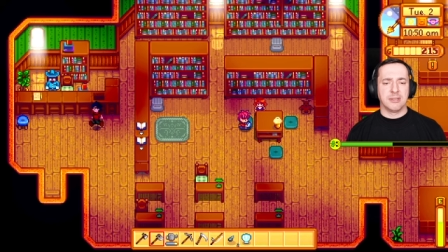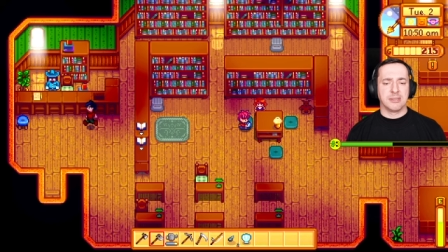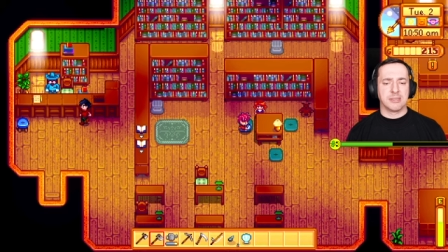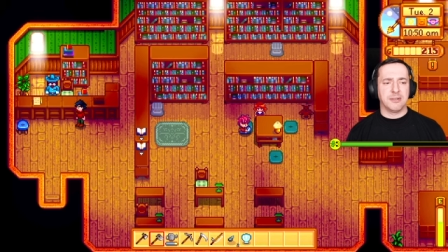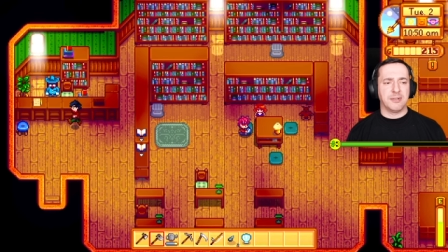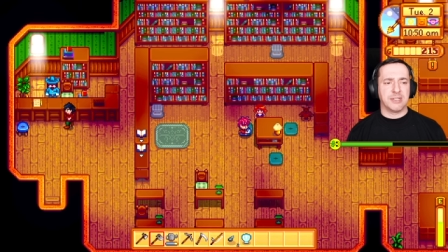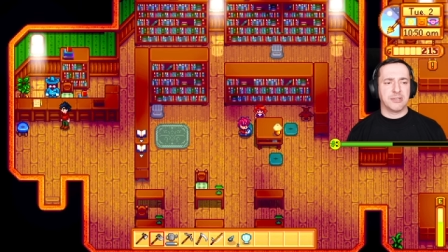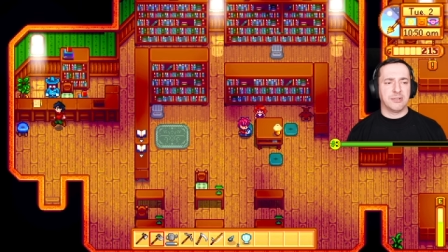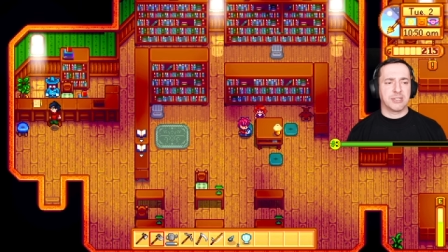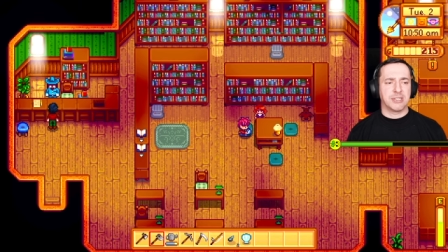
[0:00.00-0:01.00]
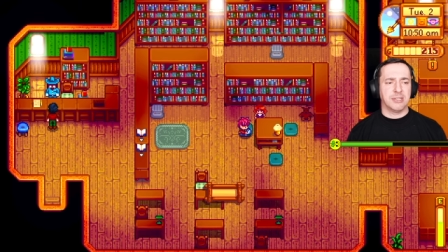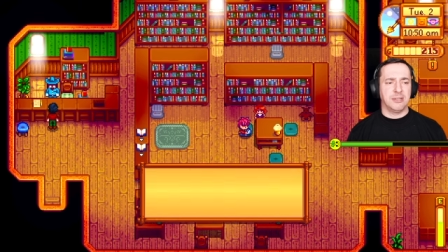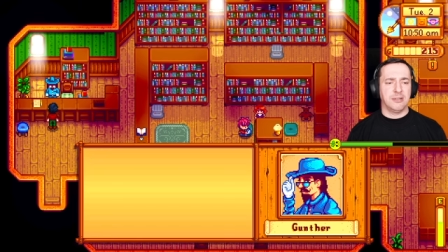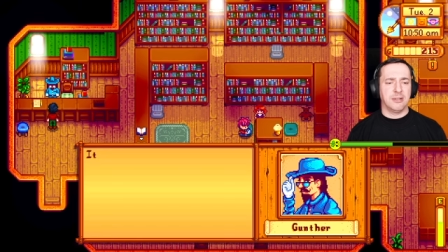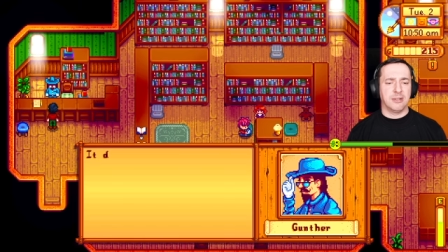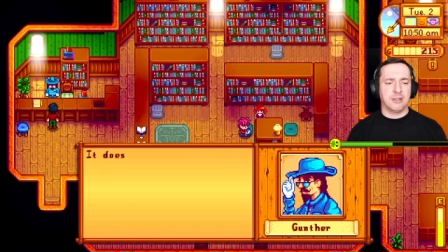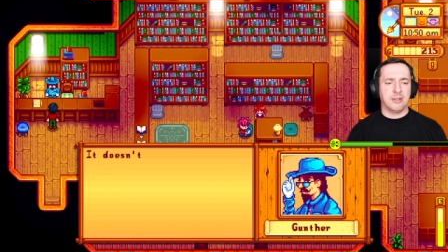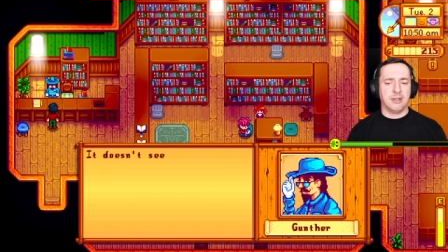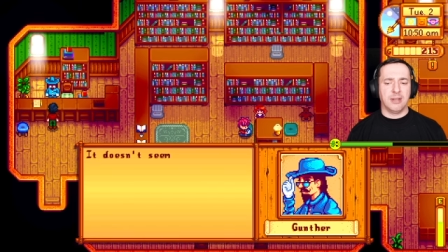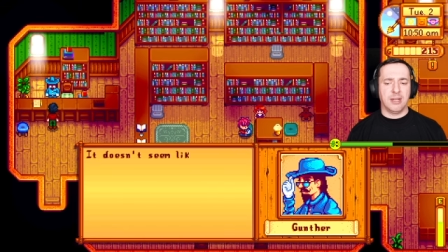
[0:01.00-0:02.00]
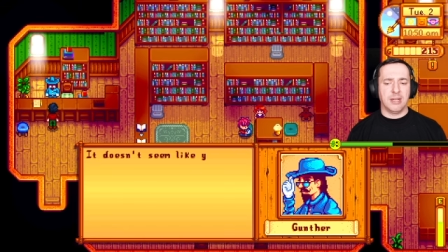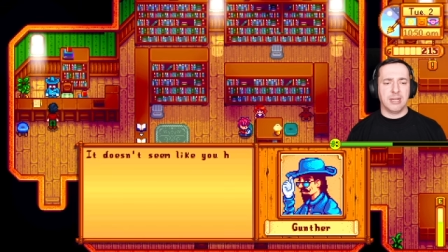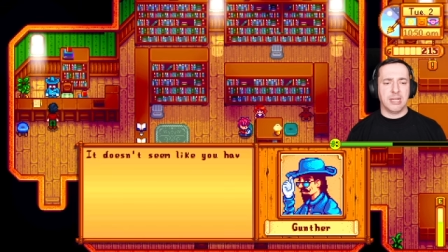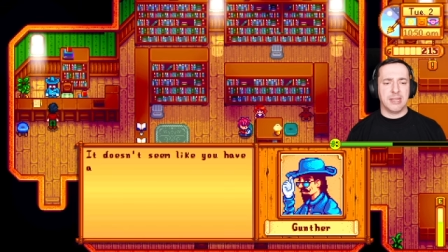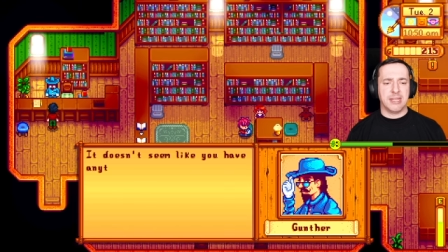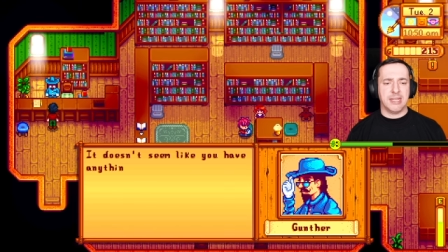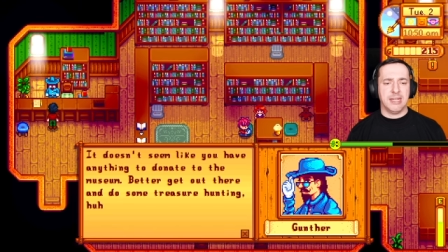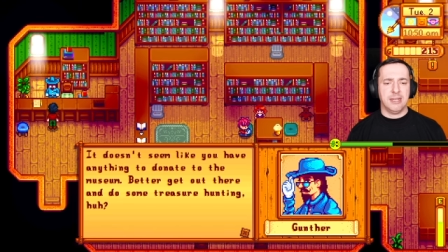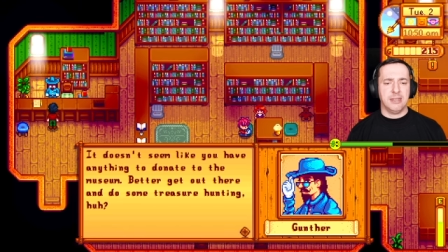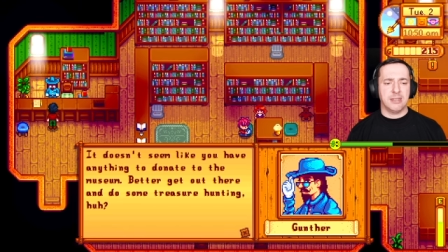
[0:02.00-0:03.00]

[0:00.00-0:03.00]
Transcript: So if we talk to Gunther here,